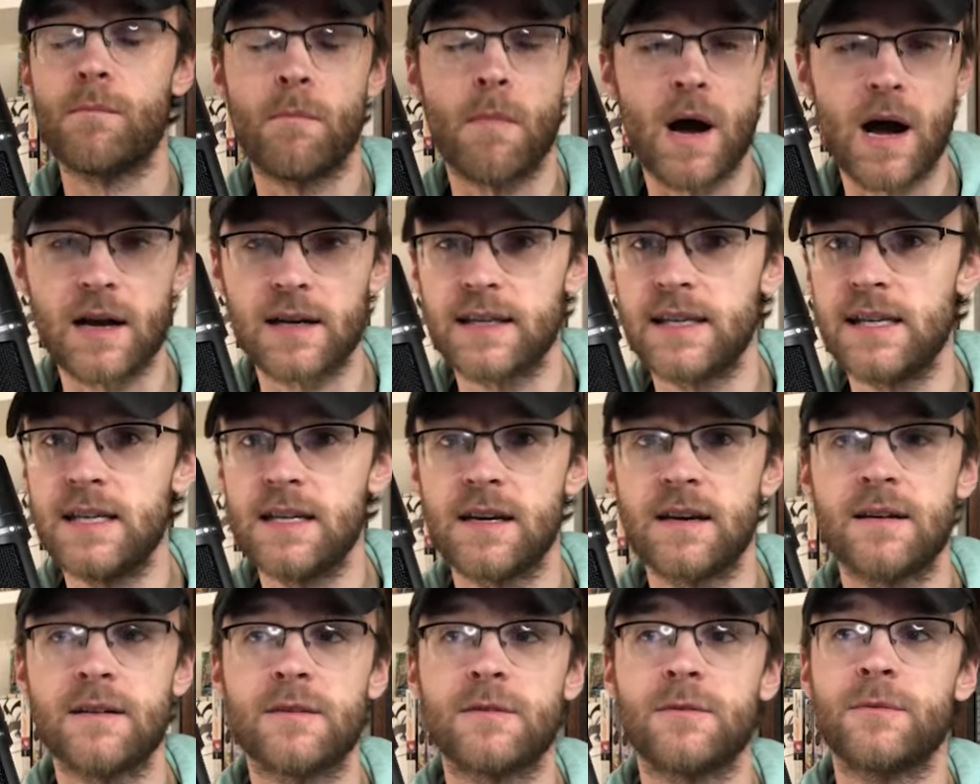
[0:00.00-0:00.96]

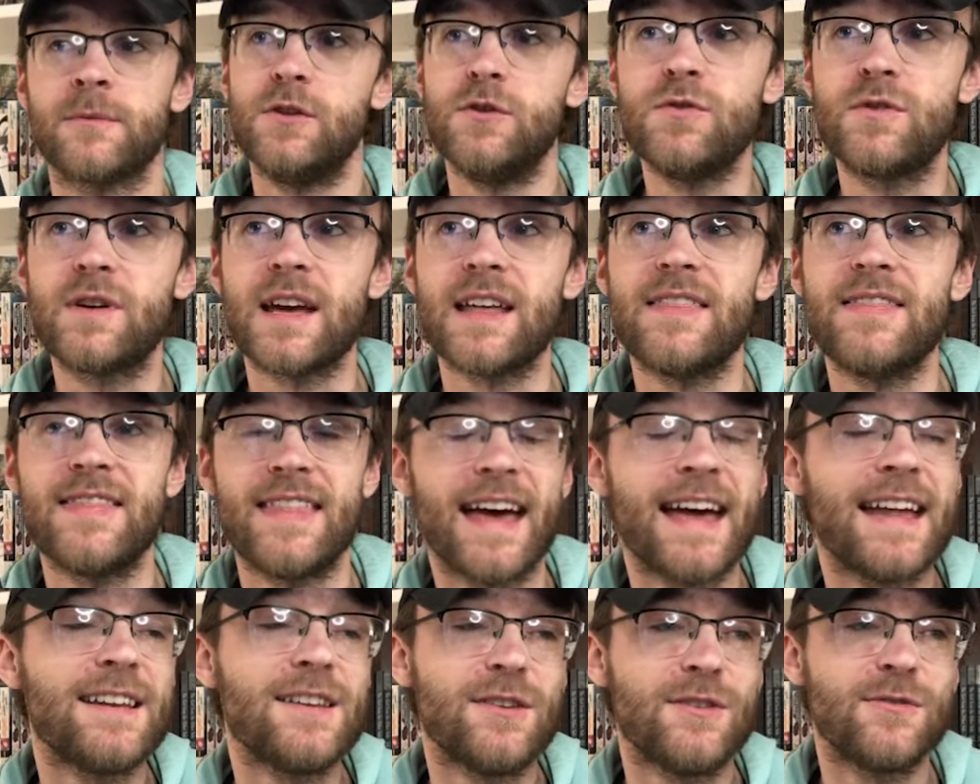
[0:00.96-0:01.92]
Makino, you can
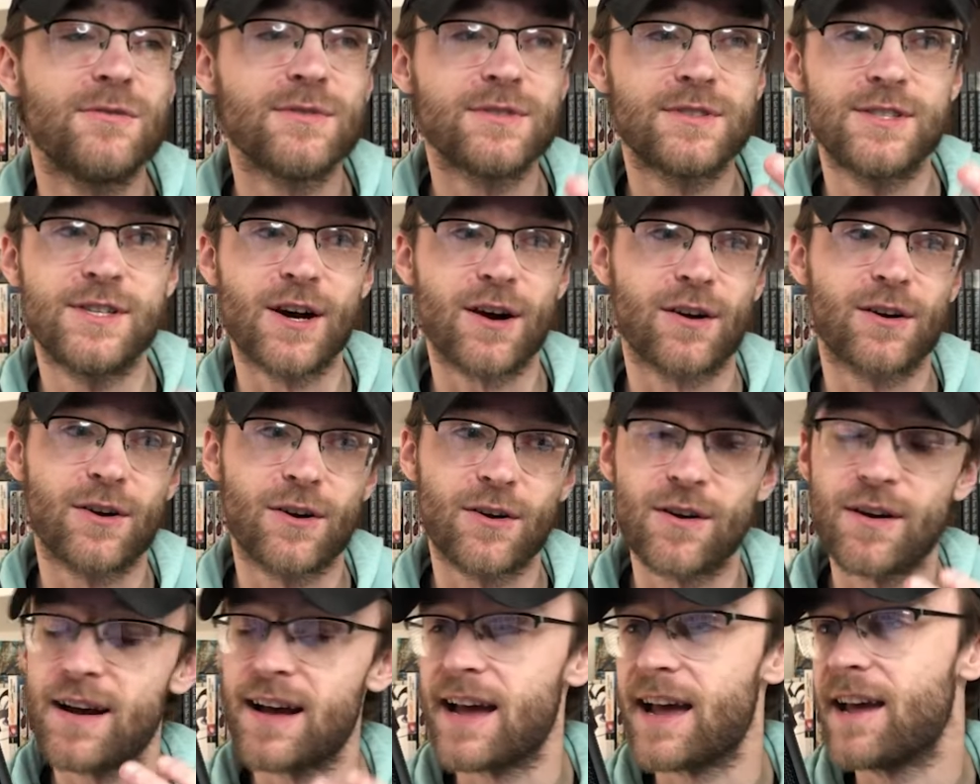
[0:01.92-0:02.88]
then use
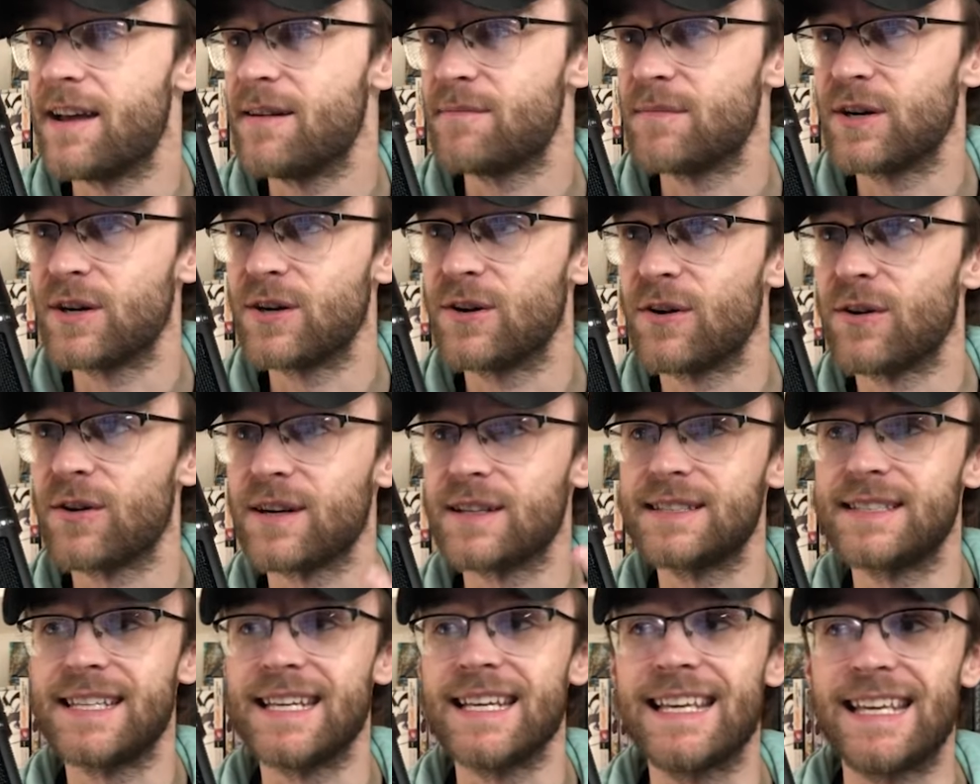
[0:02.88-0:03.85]
Dogura and
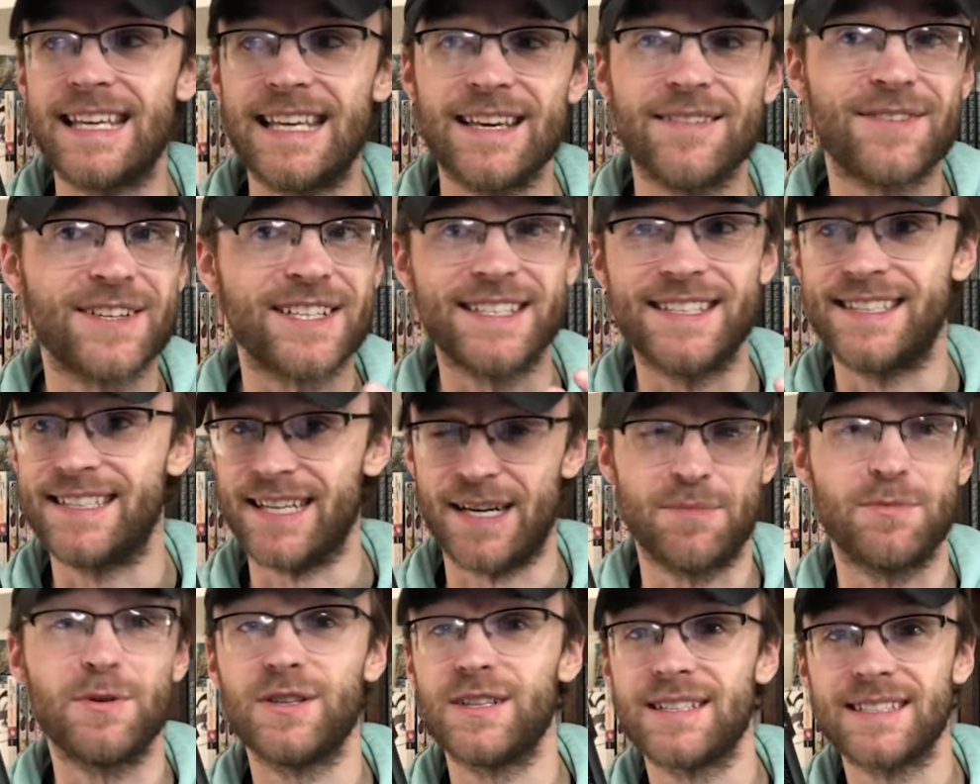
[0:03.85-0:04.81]
Magura to give it
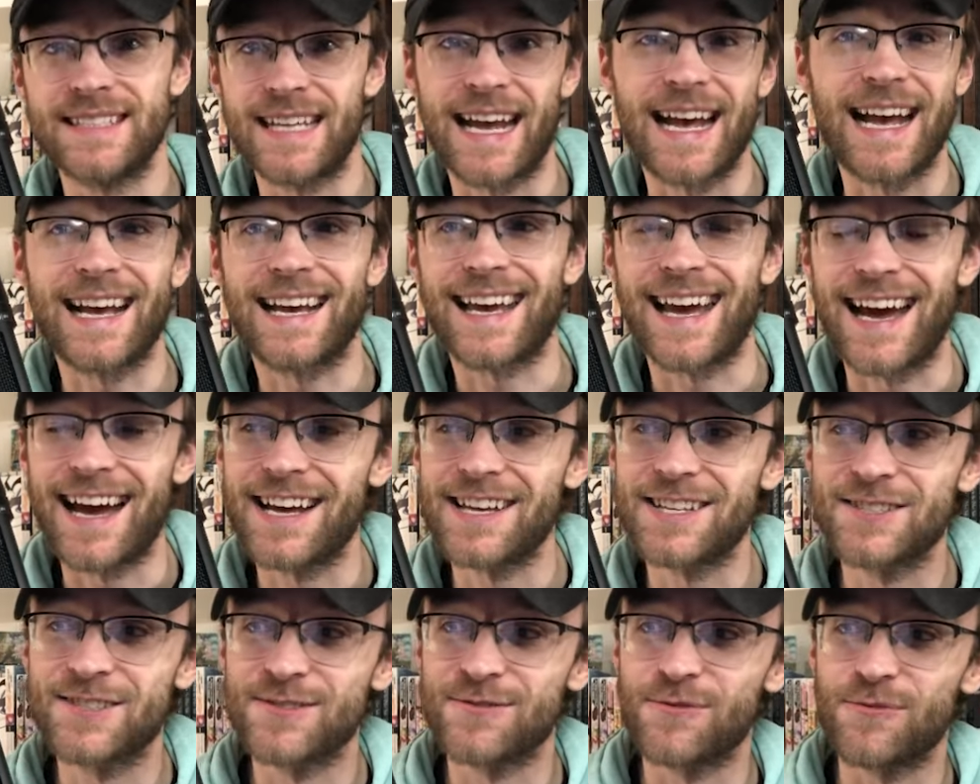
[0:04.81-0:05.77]
double attack
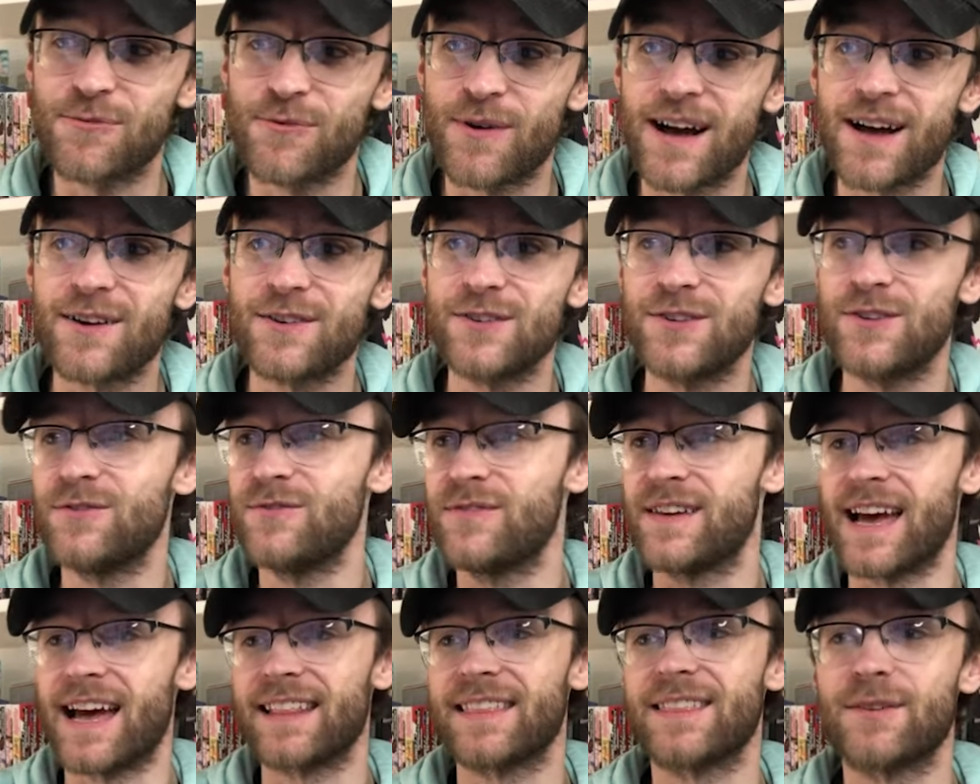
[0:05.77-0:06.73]
as well. You've
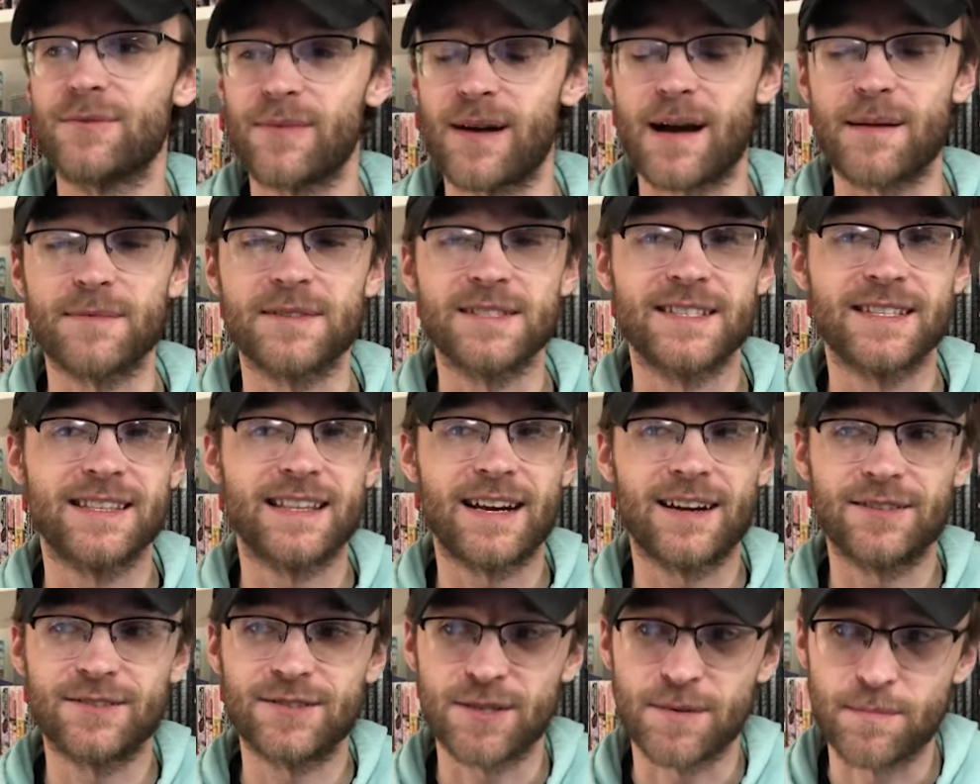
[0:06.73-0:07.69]
got the Robins in
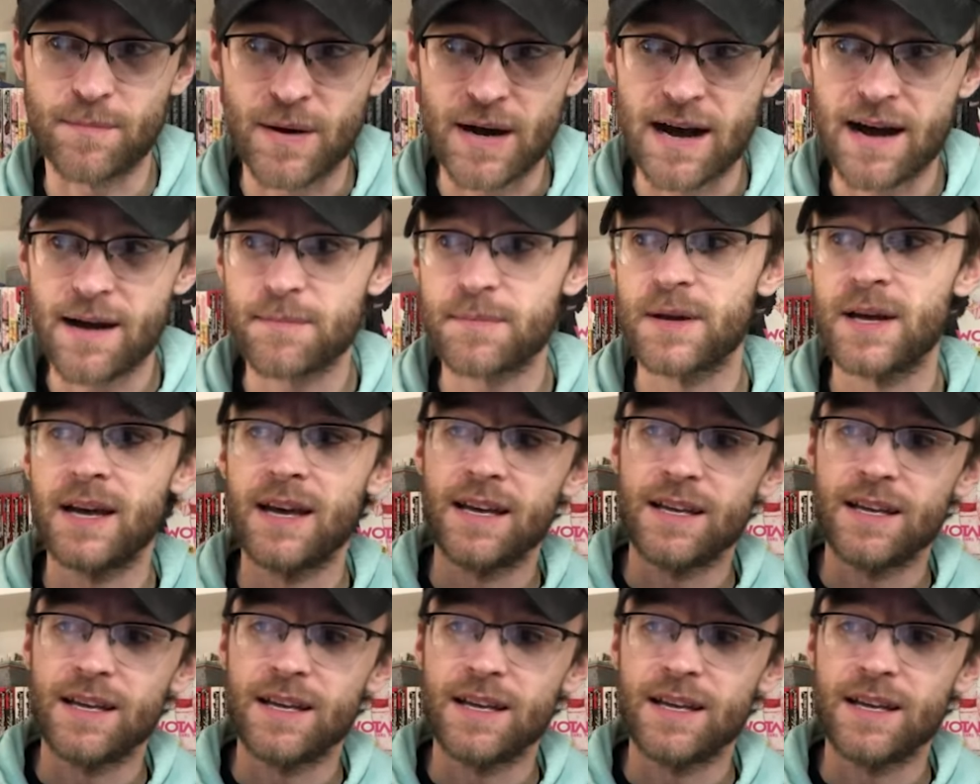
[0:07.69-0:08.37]
there to pop.